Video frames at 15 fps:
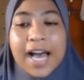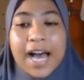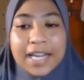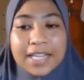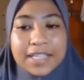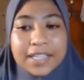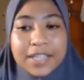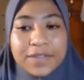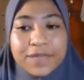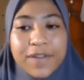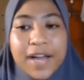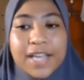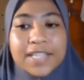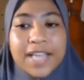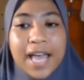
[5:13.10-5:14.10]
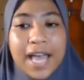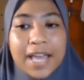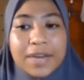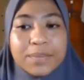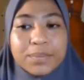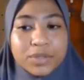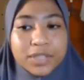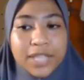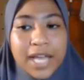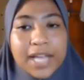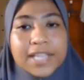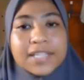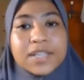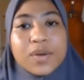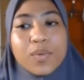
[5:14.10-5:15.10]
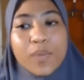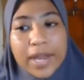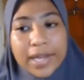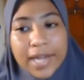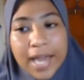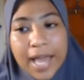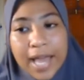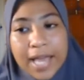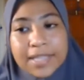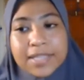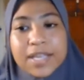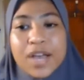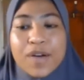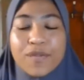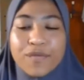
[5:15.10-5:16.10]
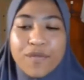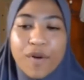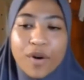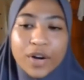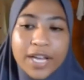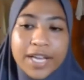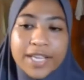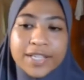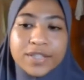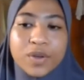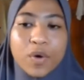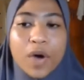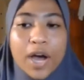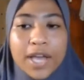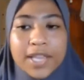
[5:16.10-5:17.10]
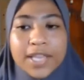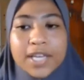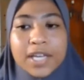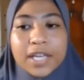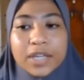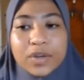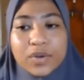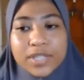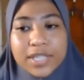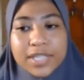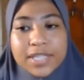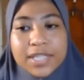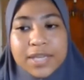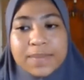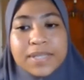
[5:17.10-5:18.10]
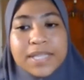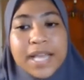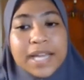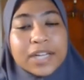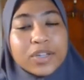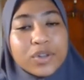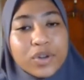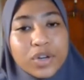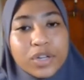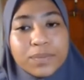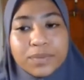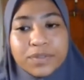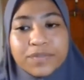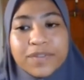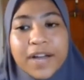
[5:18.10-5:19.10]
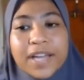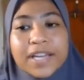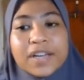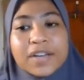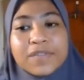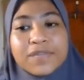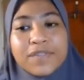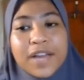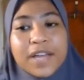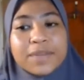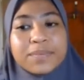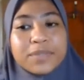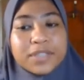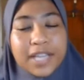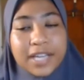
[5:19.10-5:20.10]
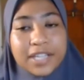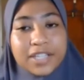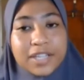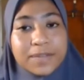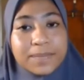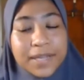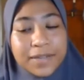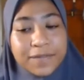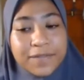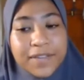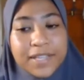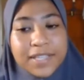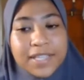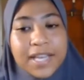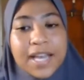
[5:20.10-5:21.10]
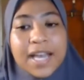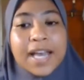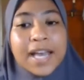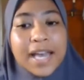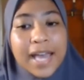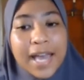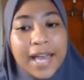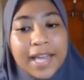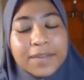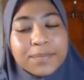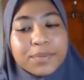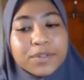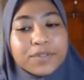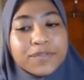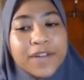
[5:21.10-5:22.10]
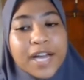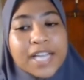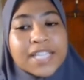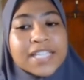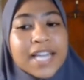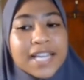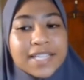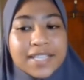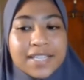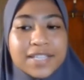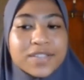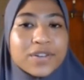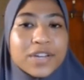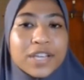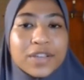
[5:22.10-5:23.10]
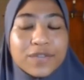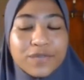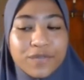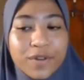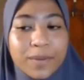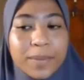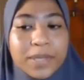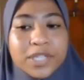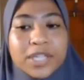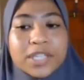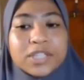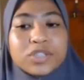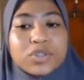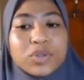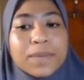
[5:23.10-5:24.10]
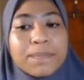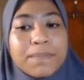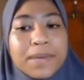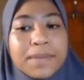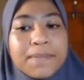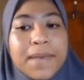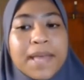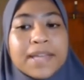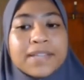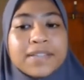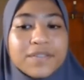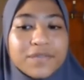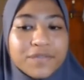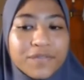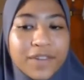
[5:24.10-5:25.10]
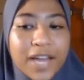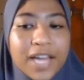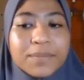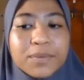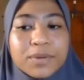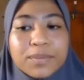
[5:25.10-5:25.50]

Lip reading: identifies and protects wetlands, forests, or other ecosystems that could provide flood protection benefits, and provides necessary information to implement flood